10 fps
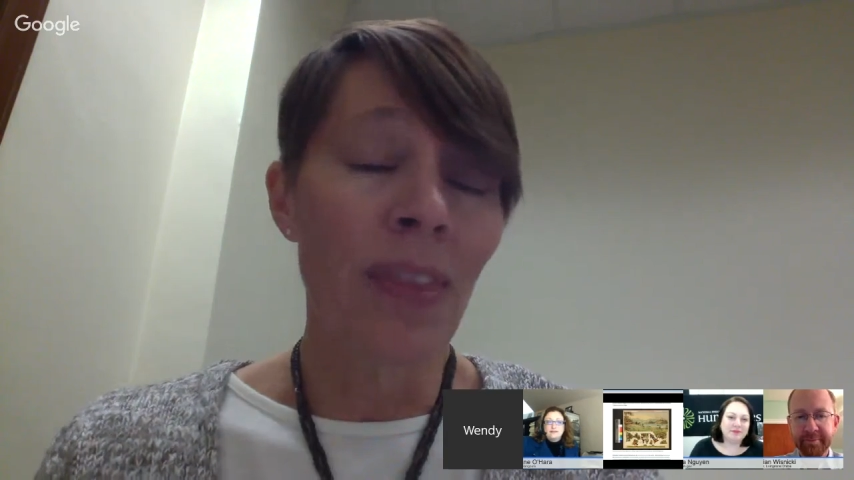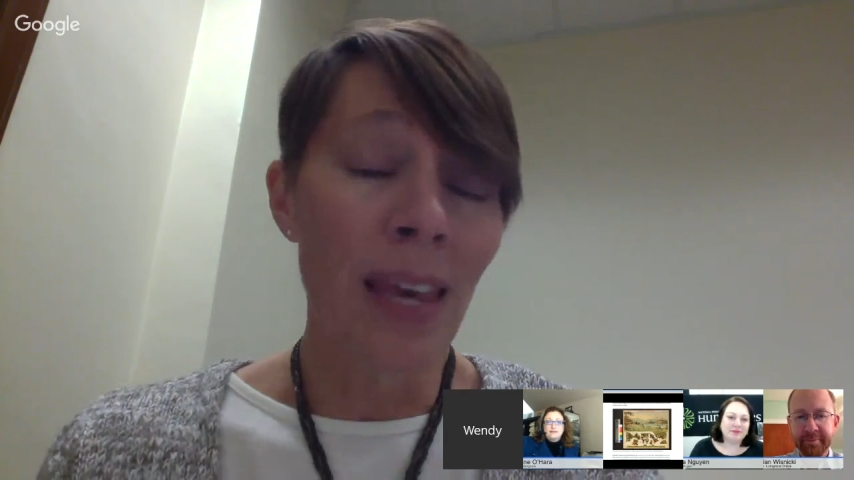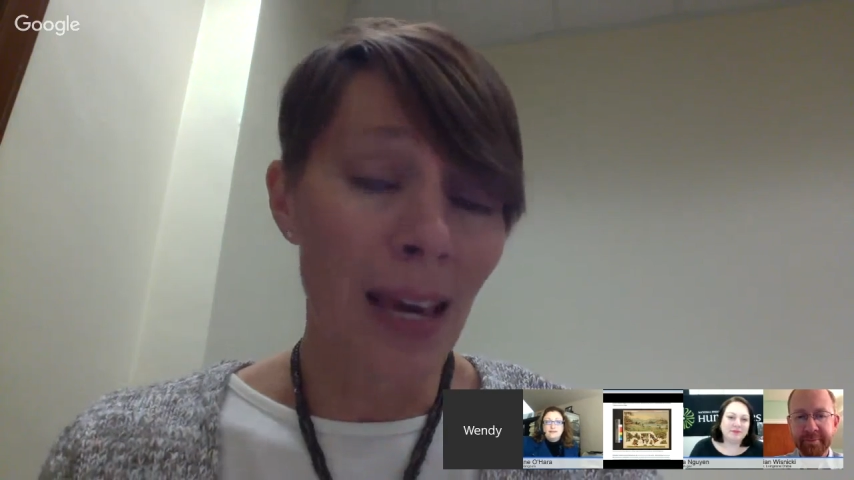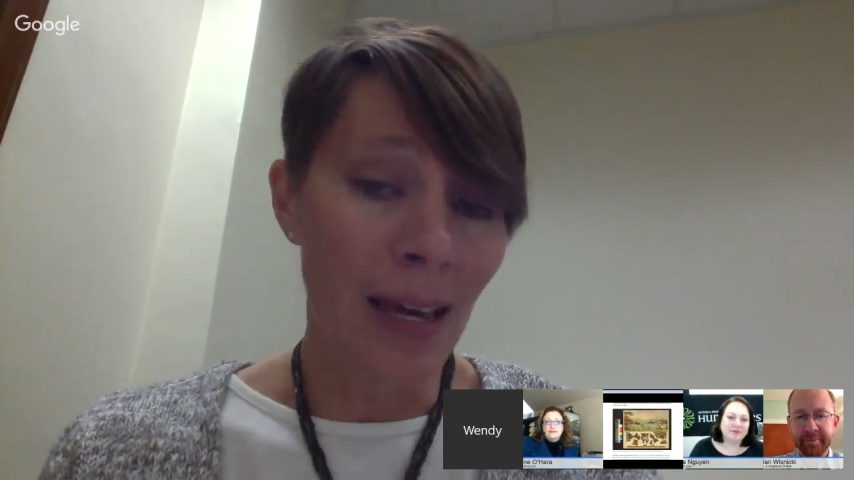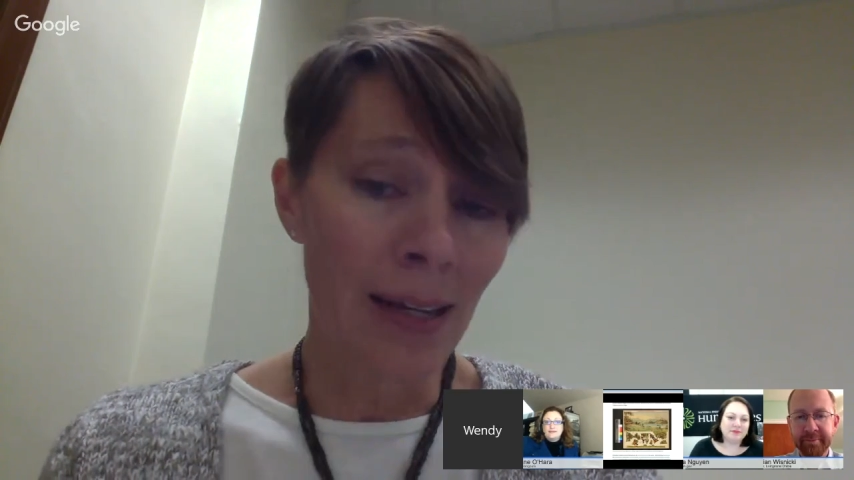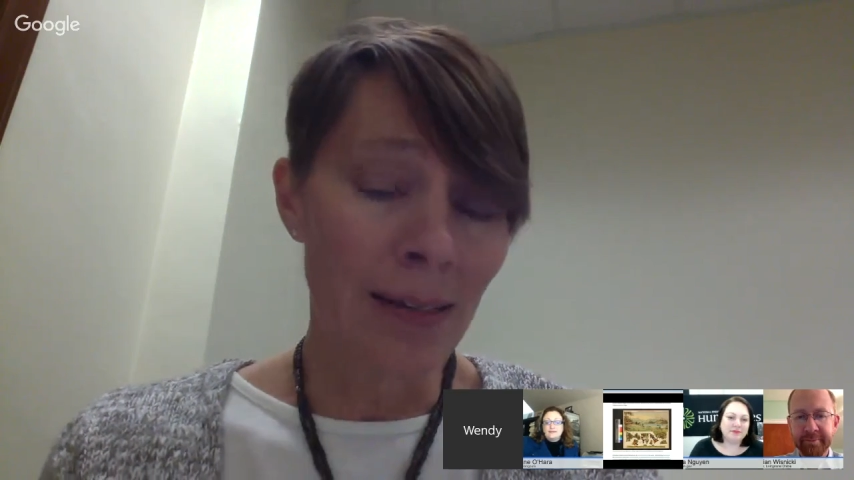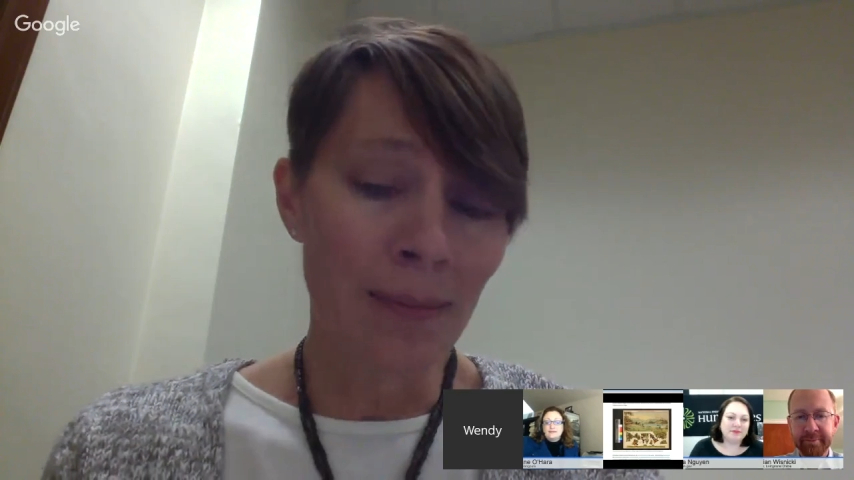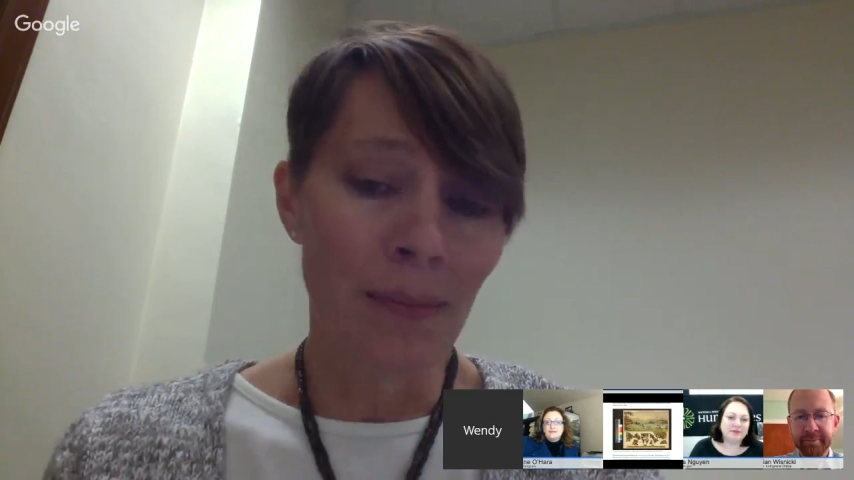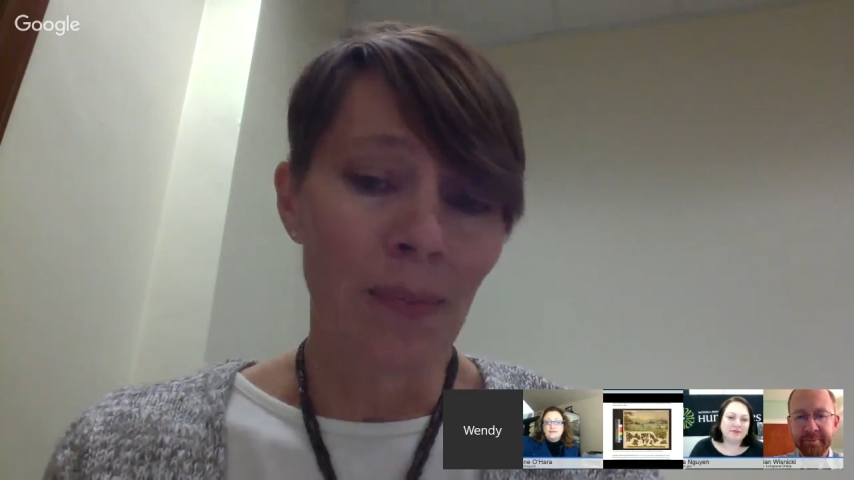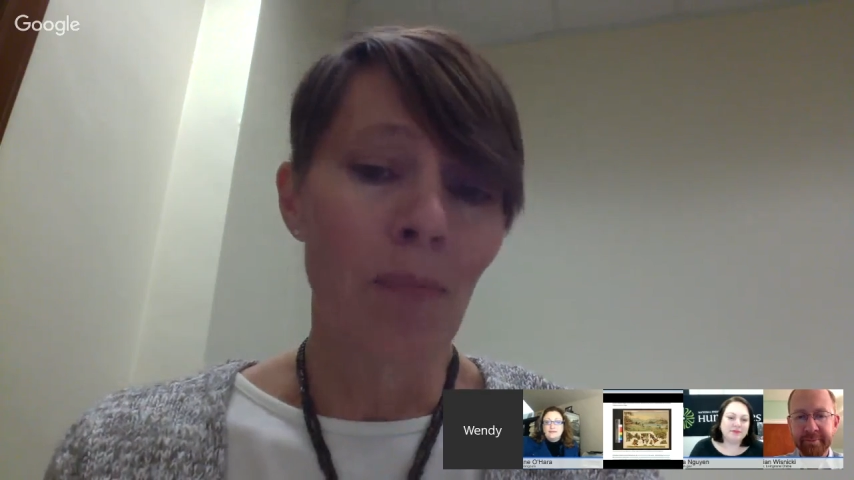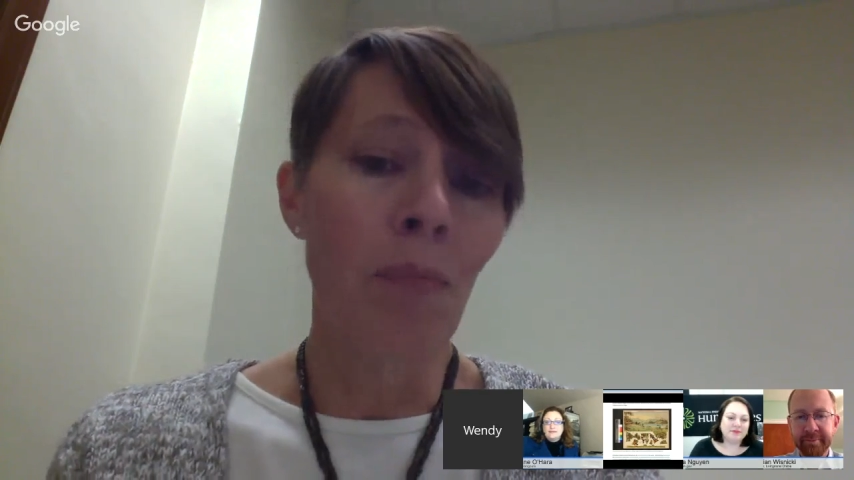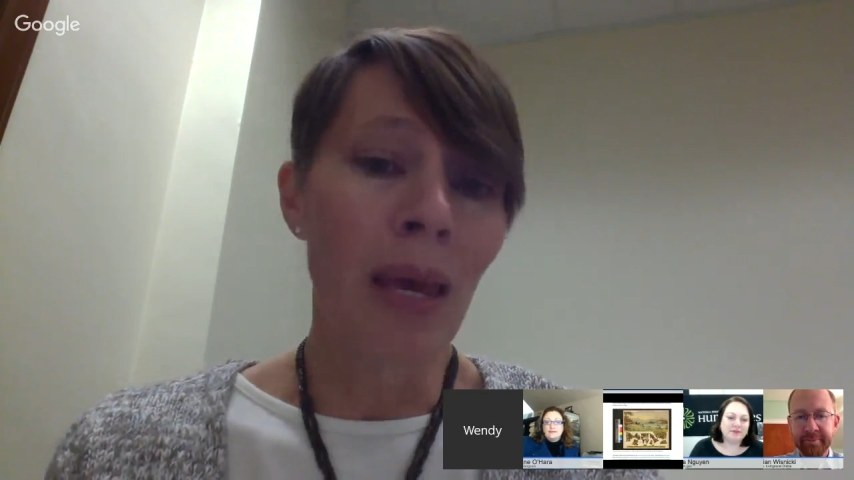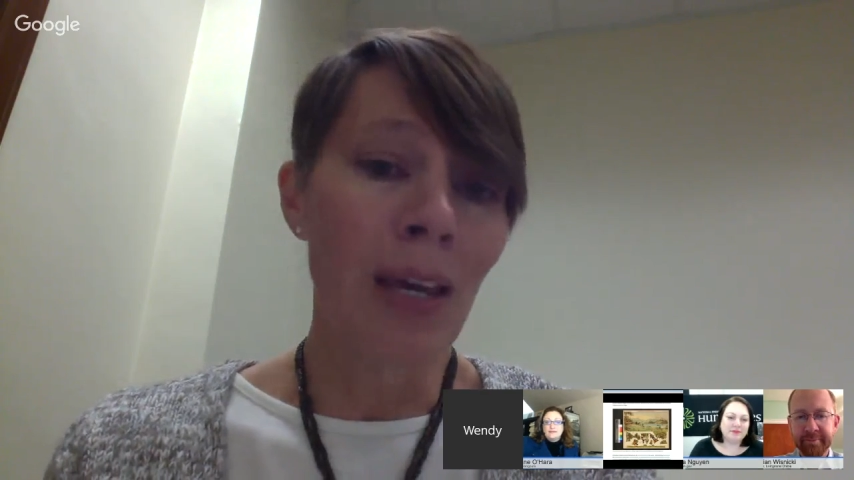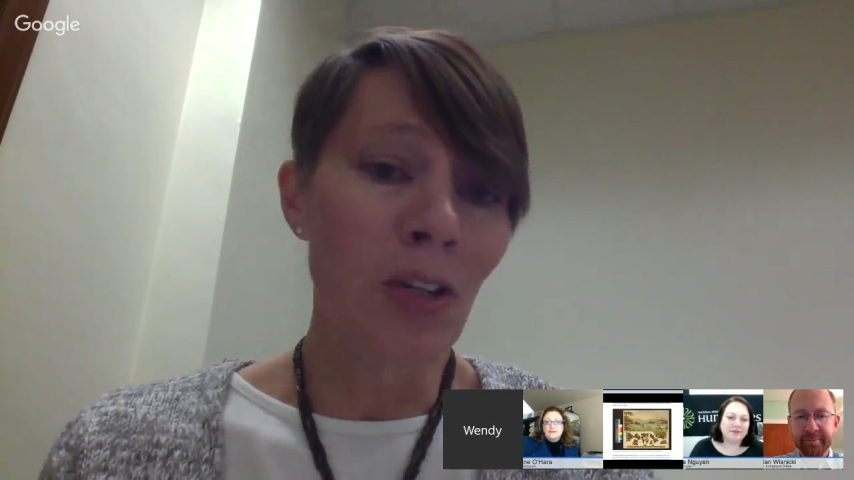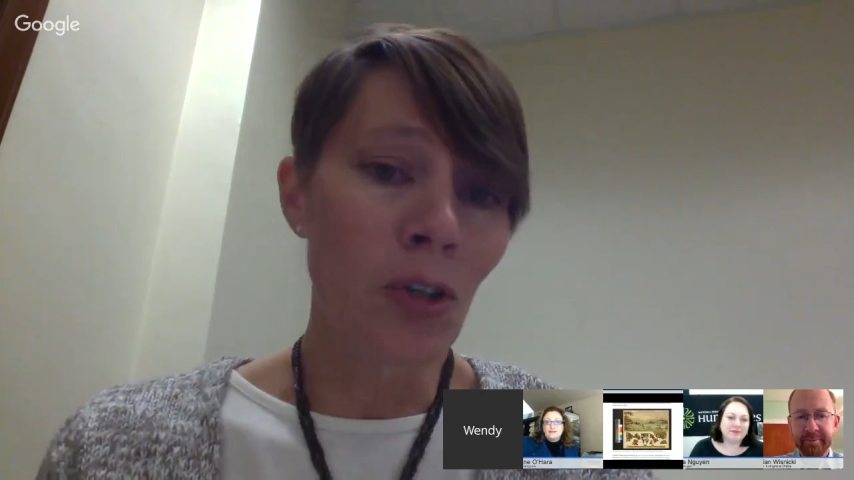Then
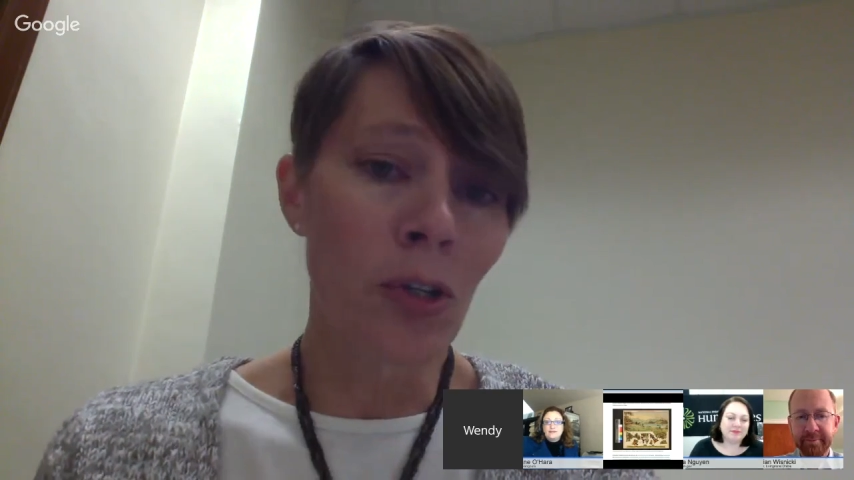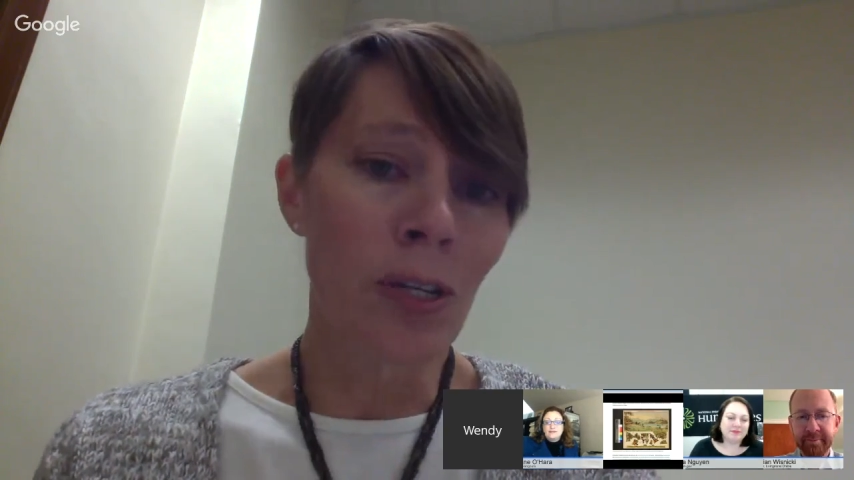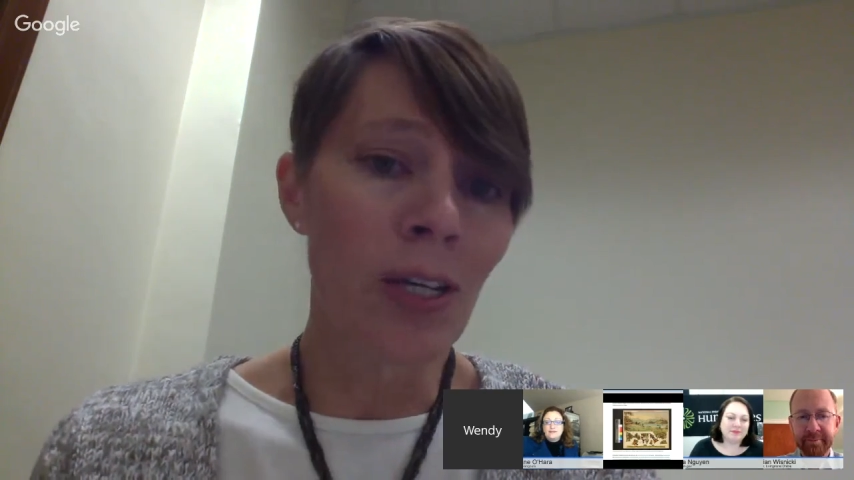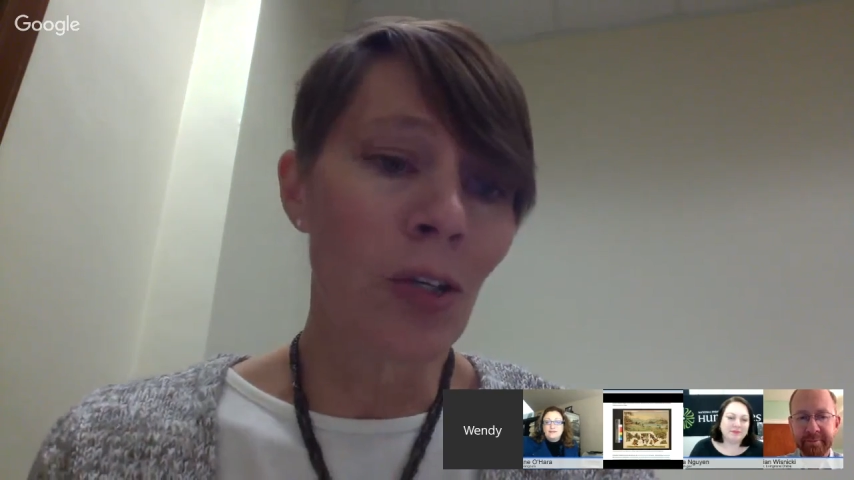make sure